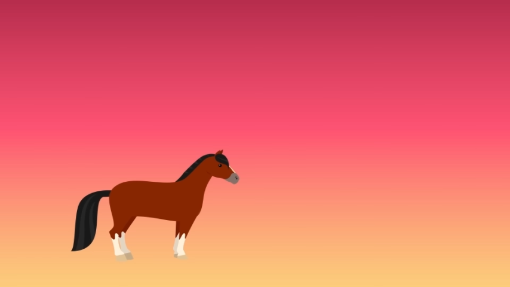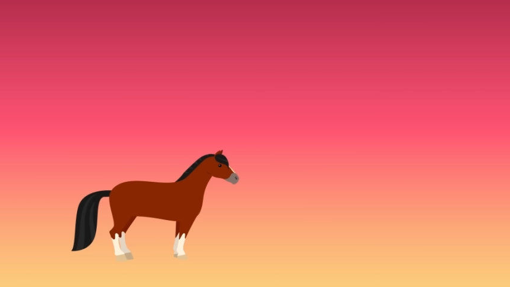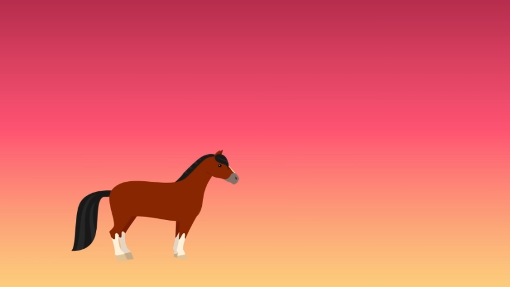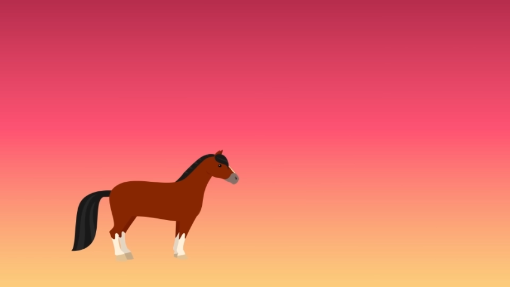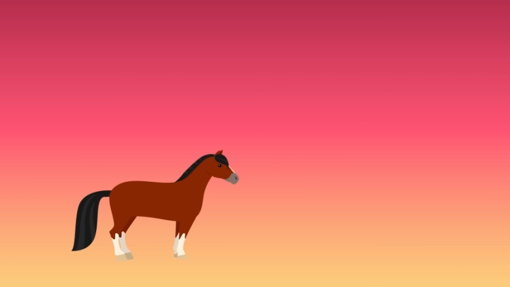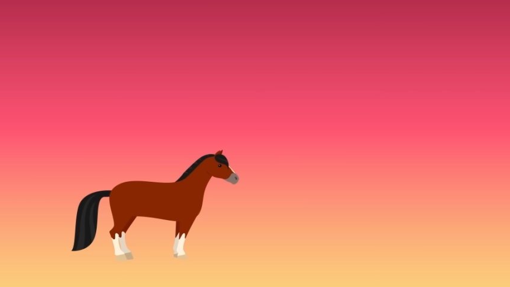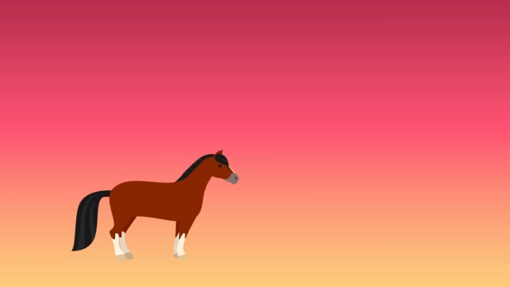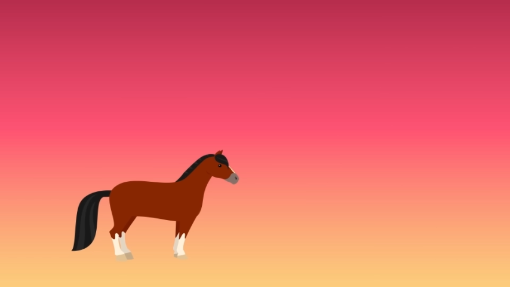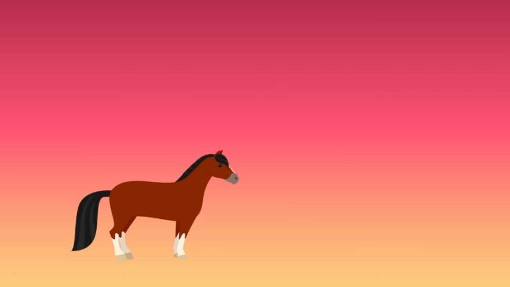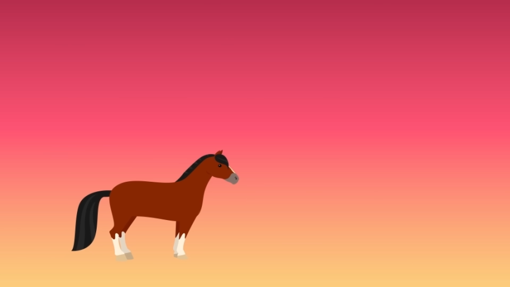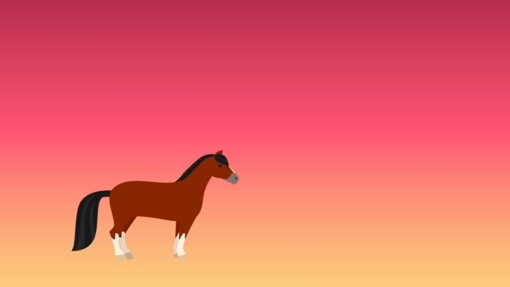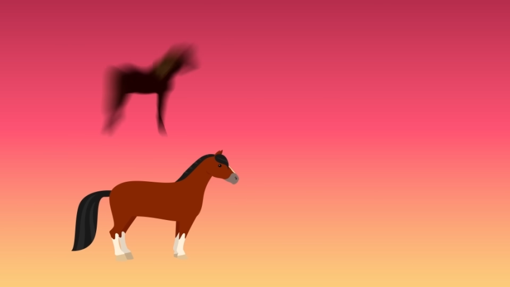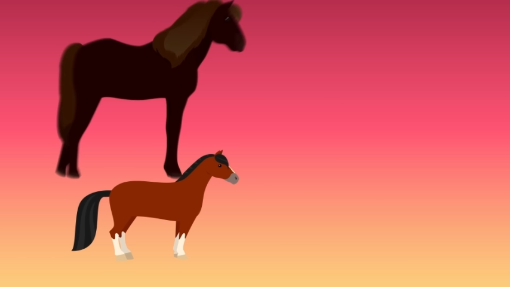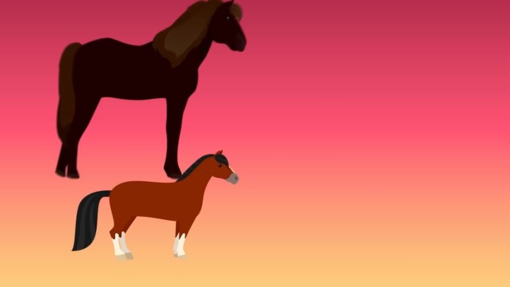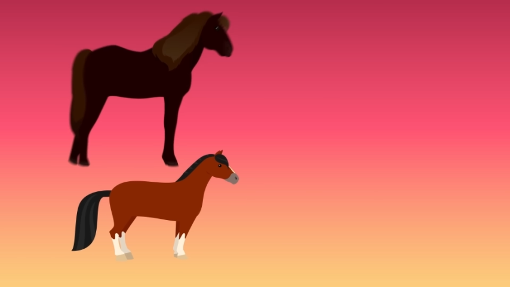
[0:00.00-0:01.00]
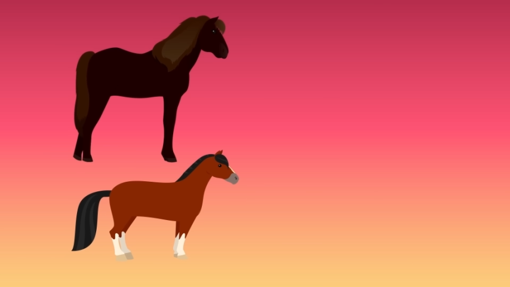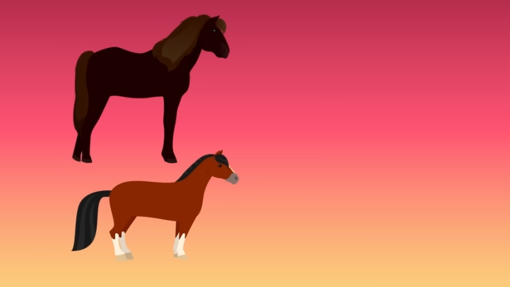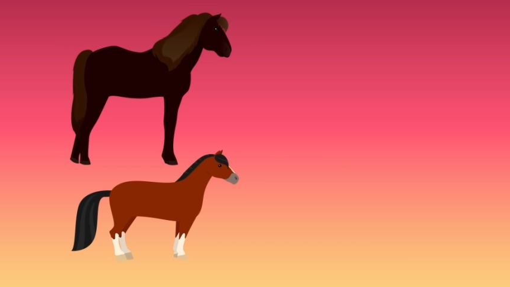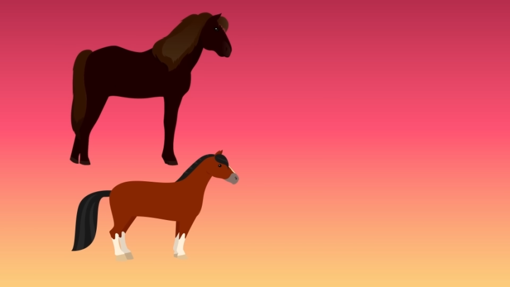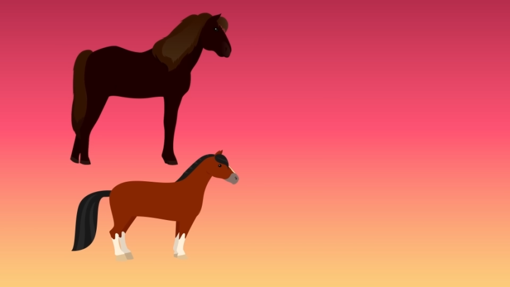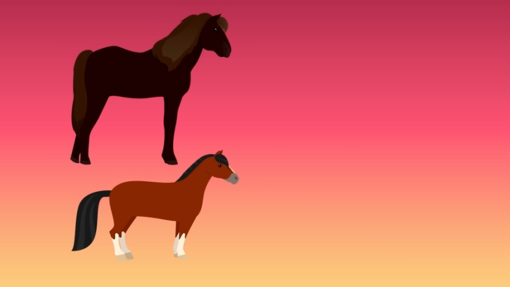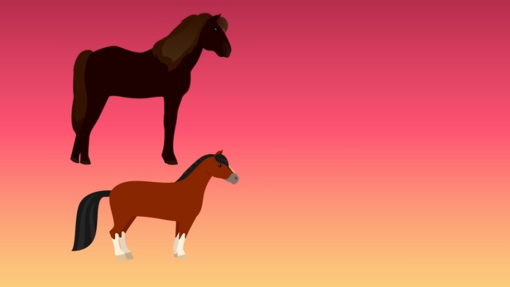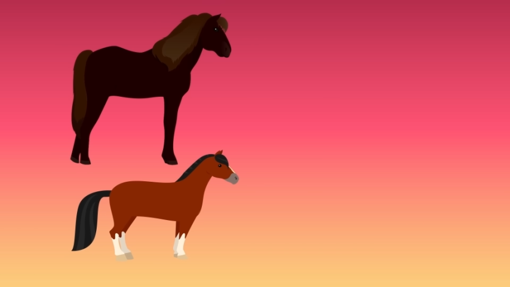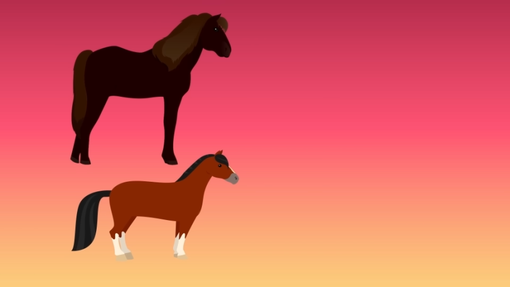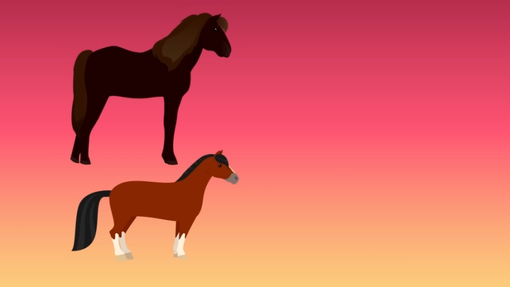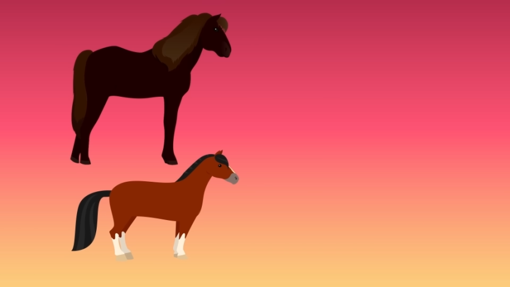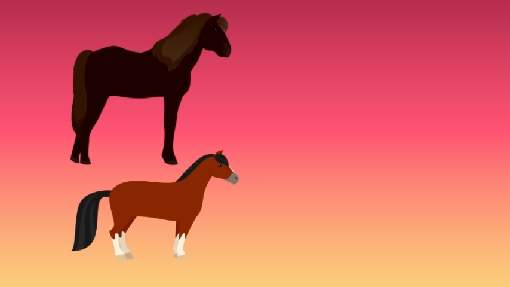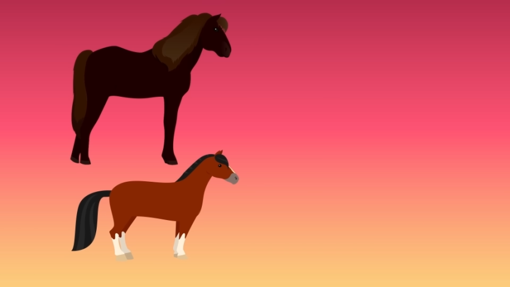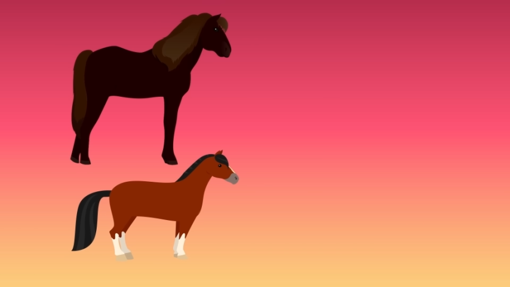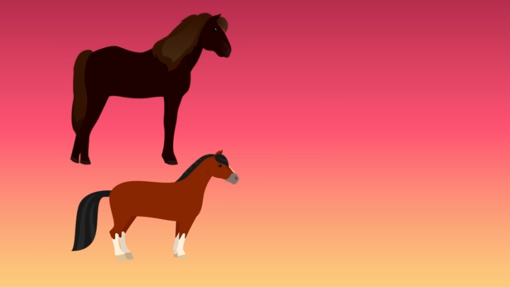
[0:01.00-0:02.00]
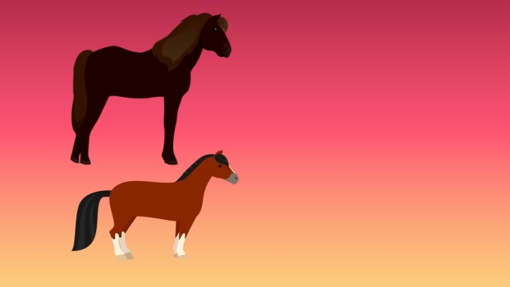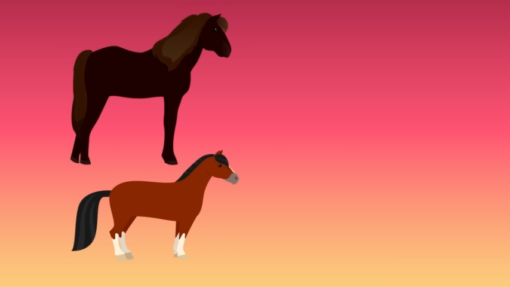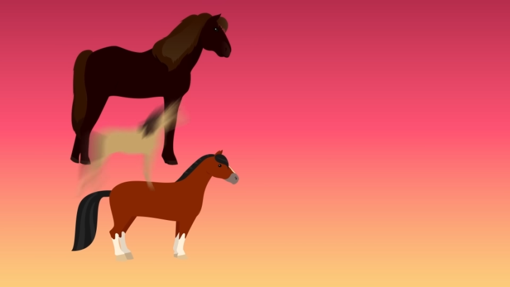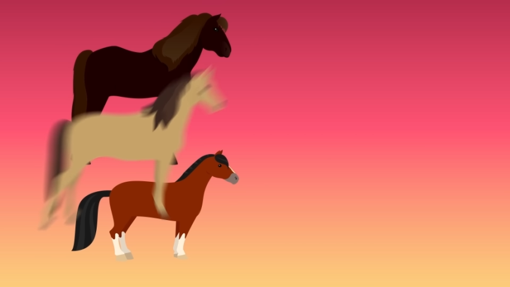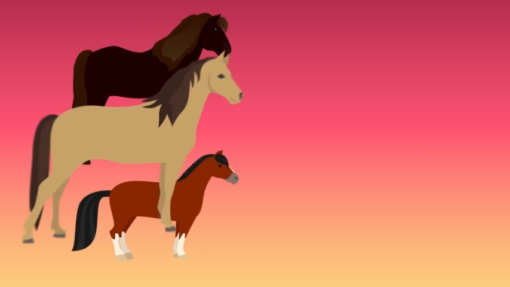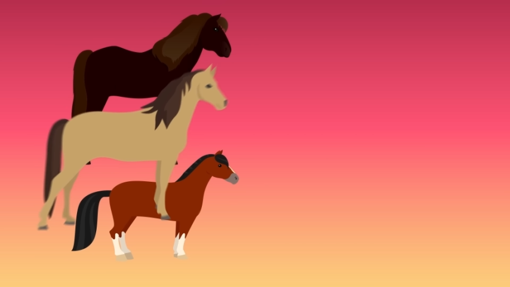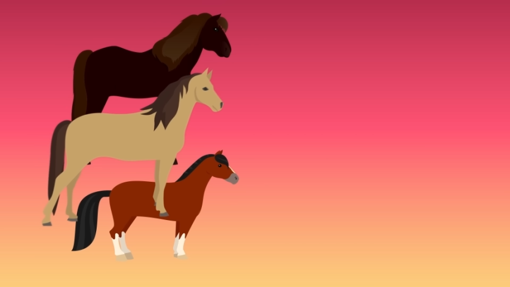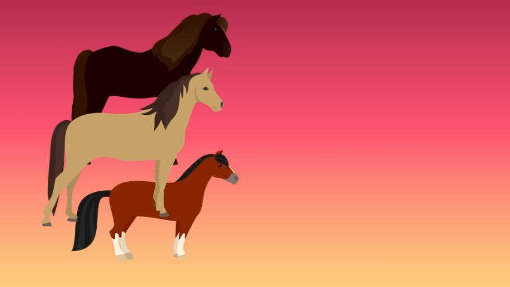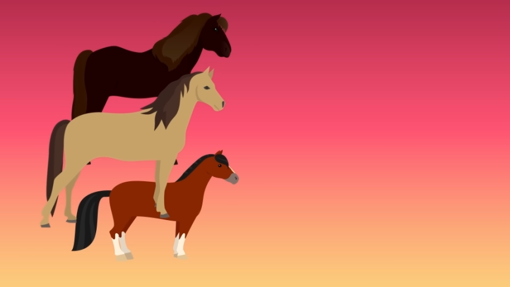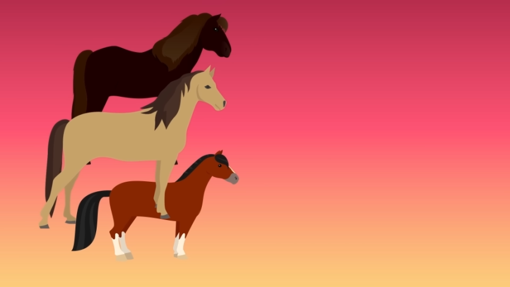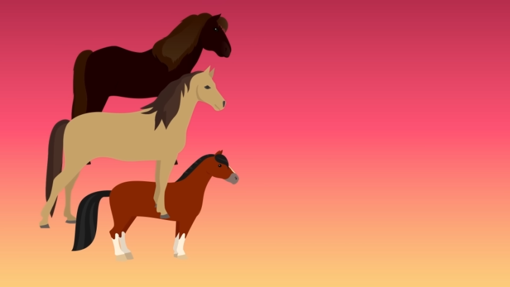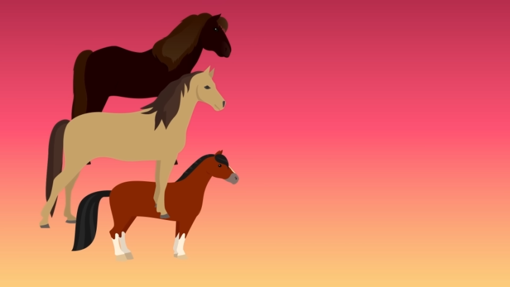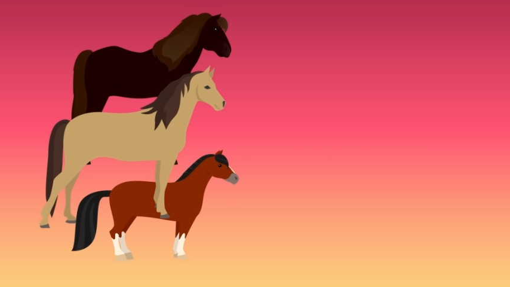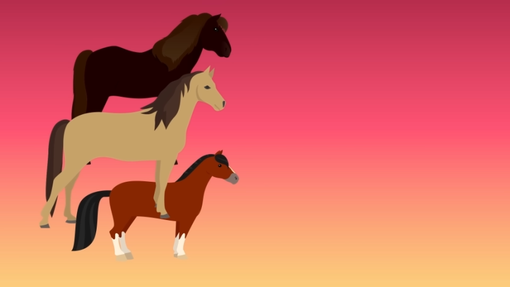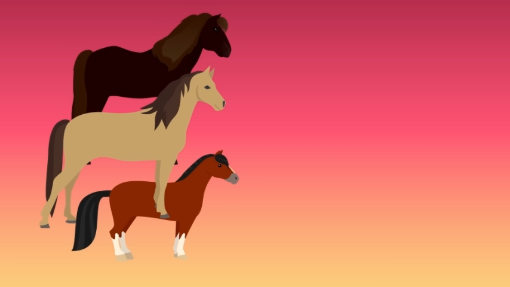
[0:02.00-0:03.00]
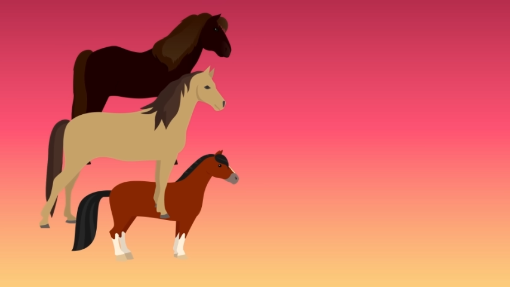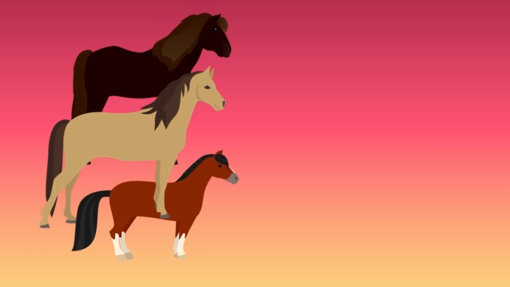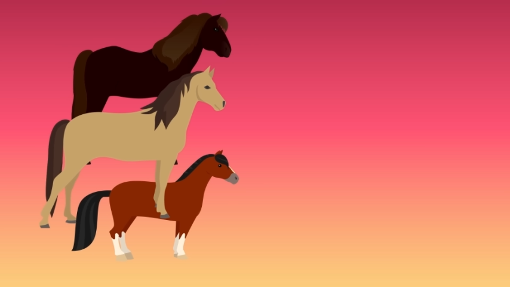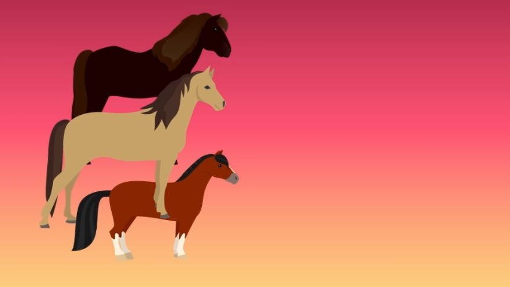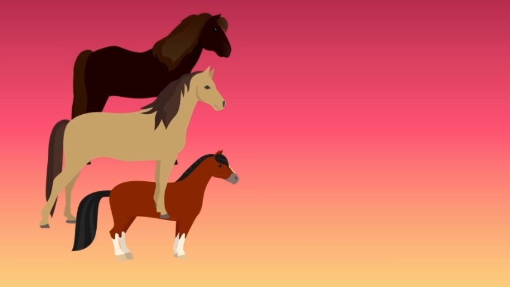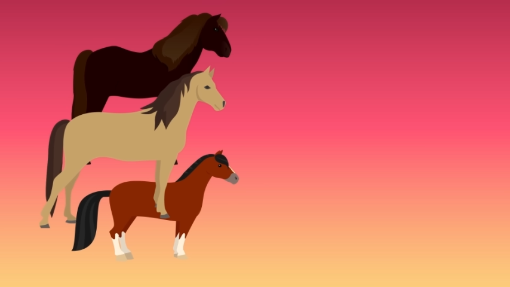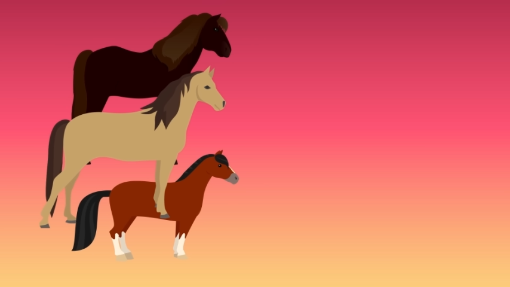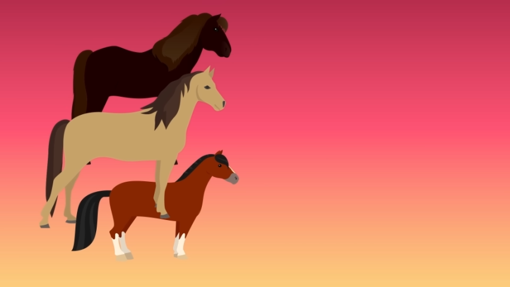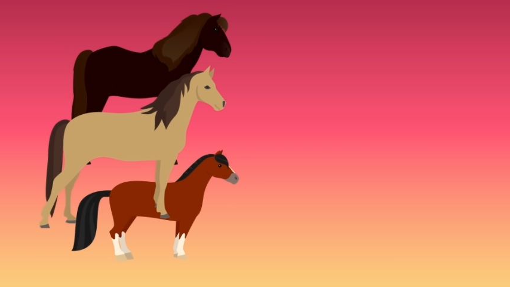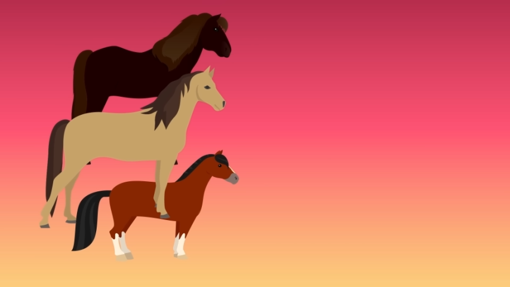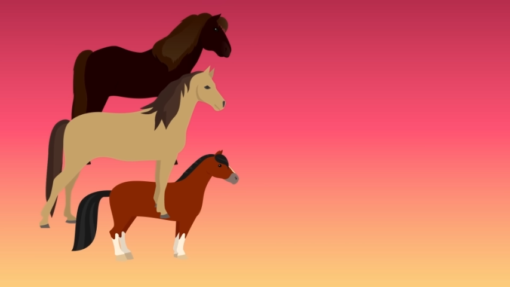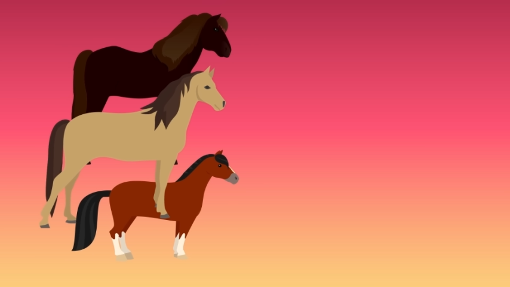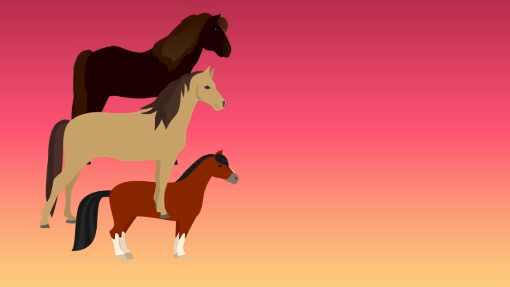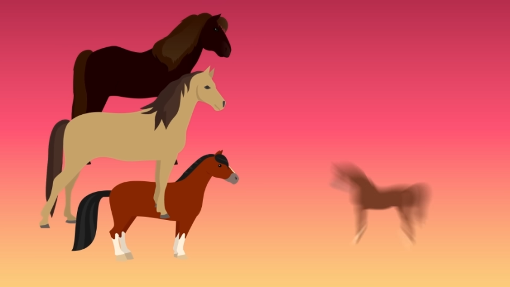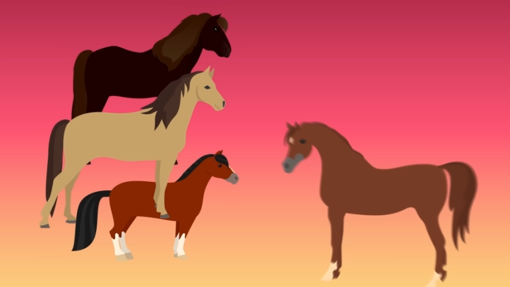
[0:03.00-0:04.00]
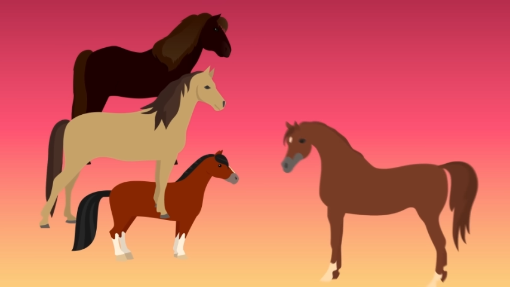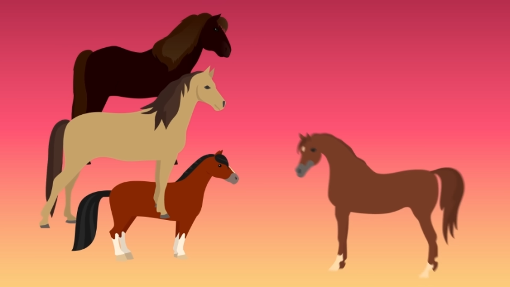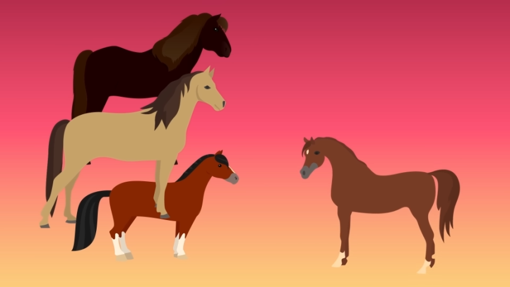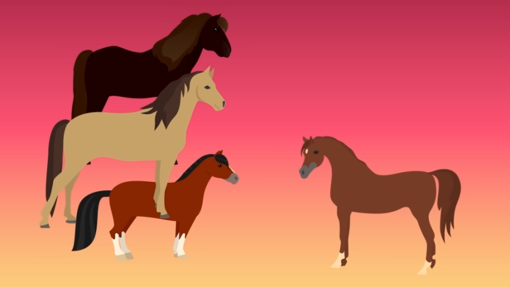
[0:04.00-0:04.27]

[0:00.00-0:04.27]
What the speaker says: No face is visible, so there are no lips to read.